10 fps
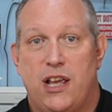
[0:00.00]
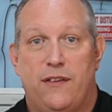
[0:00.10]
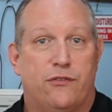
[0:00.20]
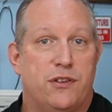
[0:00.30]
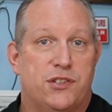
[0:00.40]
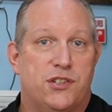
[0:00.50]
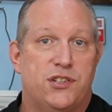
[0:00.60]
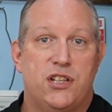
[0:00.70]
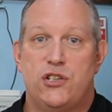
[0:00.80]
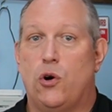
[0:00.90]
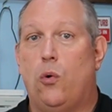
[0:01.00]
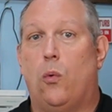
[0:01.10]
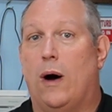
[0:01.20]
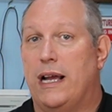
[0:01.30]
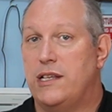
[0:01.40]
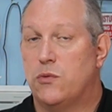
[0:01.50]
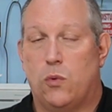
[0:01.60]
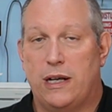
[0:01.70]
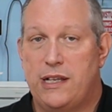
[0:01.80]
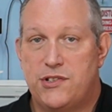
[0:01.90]
for instance, is always
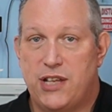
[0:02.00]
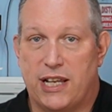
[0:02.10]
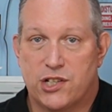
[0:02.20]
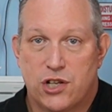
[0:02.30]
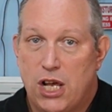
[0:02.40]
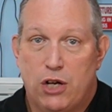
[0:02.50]
1 in 6,